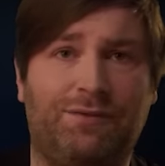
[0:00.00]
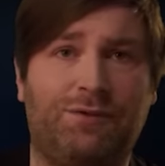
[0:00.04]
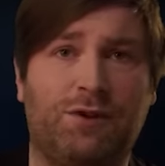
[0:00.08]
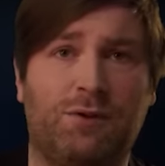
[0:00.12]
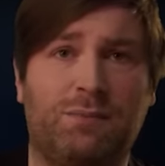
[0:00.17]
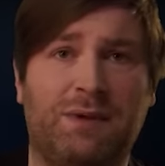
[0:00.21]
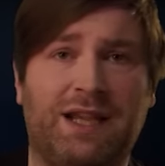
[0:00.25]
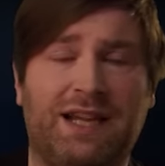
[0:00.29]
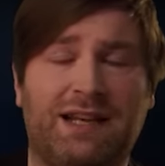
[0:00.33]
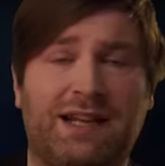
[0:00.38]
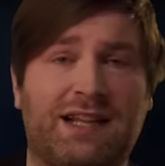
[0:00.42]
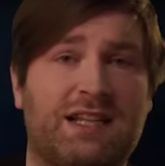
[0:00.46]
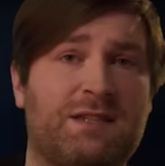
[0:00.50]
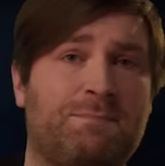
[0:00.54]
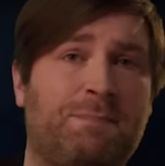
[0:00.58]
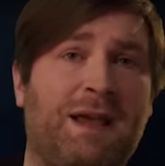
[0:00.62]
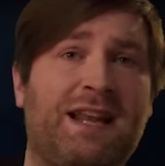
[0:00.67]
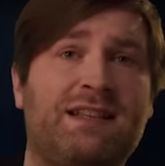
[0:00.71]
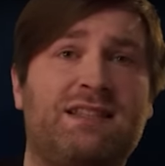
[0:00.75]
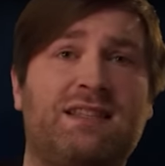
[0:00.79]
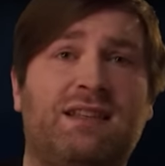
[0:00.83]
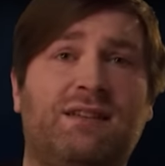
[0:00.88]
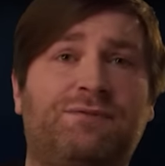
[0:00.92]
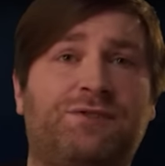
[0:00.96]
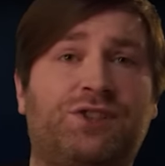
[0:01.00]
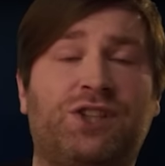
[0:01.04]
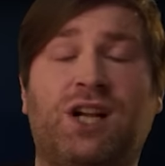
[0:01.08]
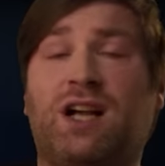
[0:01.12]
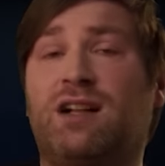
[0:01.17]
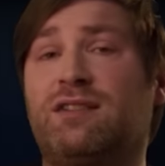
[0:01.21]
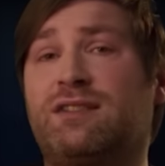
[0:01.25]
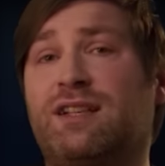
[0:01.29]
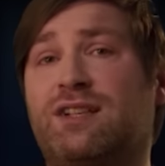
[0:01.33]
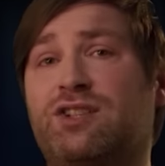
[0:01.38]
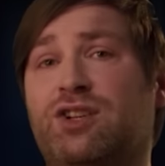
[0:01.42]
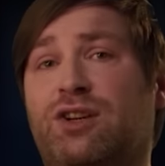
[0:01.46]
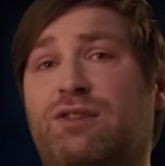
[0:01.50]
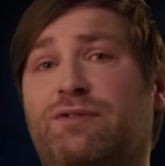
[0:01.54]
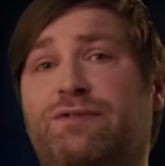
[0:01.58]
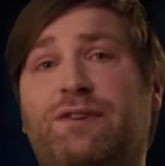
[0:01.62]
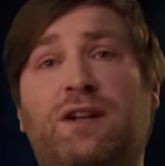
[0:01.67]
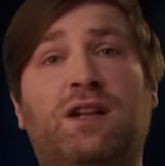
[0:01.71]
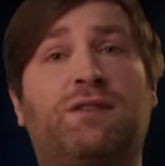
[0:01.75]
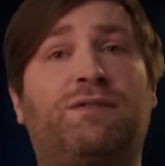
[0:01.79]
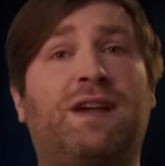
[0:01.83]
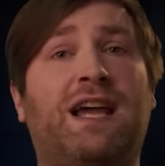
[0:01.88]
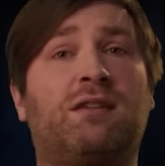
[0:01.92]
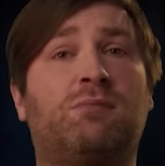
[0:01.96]
If you mean expensive, childish,
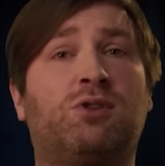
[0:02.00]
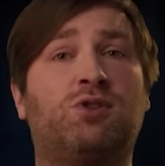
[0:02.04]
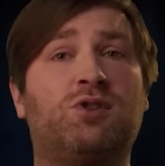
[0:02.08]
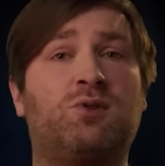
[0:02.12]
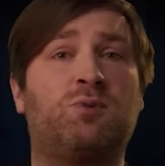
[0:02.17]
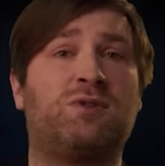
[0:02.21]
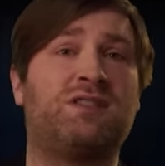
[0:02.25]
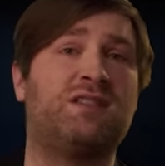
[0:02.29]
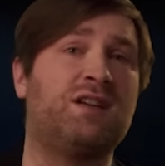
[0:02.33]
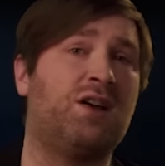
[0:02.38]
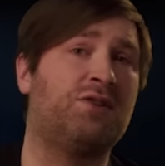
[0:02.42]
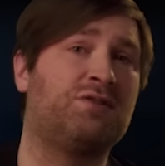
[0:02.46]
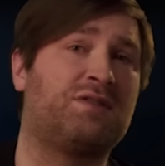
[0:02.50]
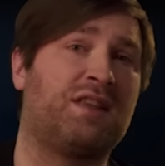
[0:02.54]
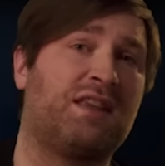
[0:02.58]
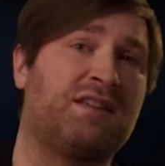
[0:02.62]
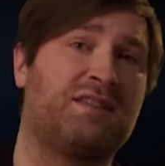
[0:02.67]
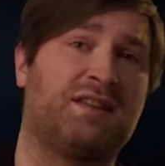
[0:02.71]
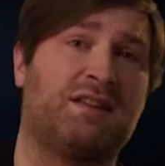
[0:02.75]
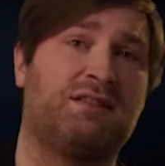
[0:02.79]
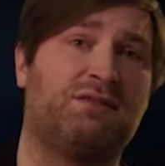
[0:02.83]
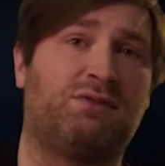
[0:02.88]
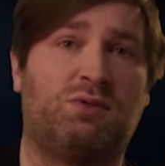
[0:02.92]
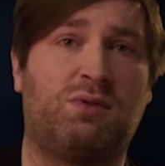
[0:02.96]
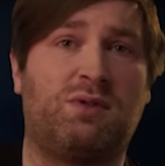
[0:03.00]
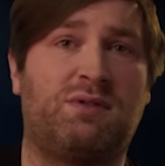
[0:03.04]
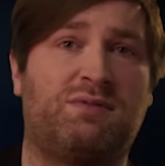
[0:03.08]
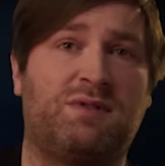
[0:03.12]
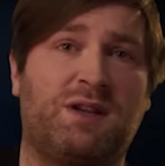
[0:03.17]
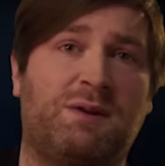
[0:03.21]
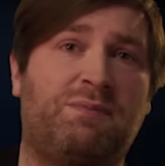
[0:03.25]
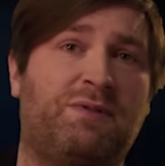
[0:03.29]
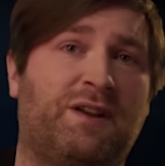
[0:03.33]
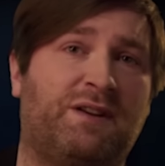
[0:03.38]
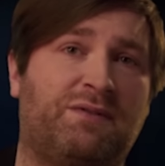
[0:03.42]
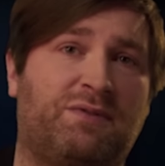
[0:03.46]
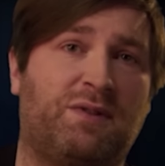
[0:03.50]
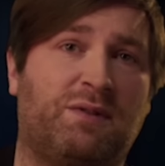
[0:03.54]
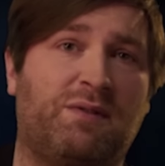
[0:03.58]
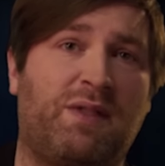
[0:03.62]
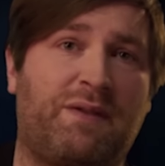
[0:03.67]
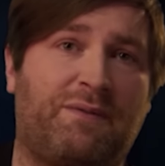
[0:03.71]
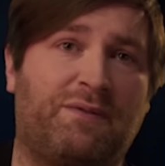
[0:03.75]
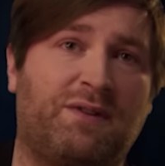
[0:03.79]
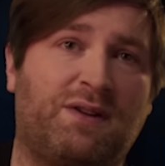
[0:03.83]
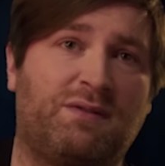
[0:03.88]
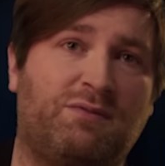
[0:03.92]
and full of animals with noses in... Perfect.